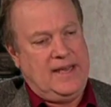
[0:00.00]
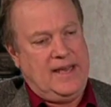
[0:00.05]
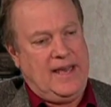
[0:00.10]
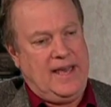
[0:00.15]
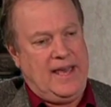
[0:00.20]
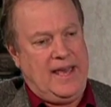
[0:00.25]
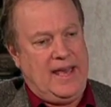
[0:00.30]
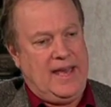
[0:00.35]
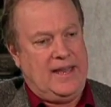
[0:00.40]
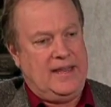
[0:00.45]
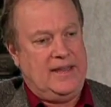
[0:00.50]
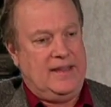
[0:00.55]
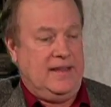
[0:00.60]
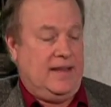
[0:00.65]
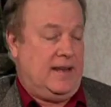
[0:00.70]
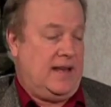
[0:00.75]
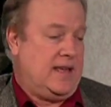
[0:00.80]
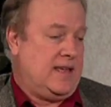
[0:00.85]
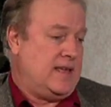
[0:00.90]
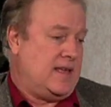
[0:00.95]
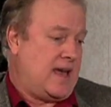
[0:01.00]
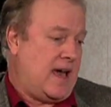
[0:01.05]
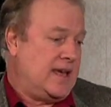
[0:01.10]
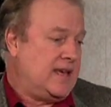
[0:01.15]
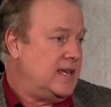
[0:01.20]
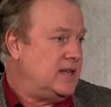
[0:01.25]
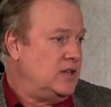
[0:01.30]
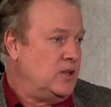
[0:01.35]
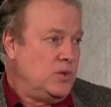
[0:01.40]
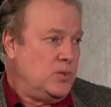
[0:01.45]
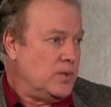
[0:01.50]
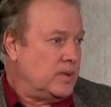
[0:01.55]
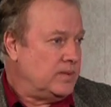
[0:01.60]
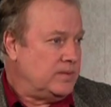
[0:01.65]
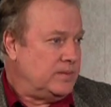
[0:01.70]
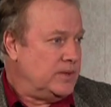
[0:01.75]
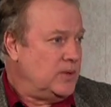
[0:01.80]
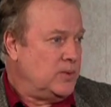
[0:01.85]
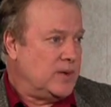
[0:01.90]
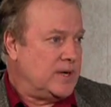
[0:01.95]
And then I get new
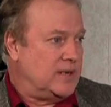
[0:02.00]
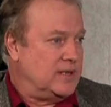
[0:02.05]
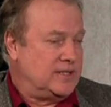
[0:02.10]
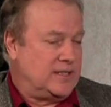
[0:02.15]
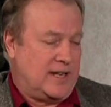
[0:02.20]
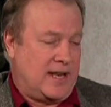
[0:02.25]
readers,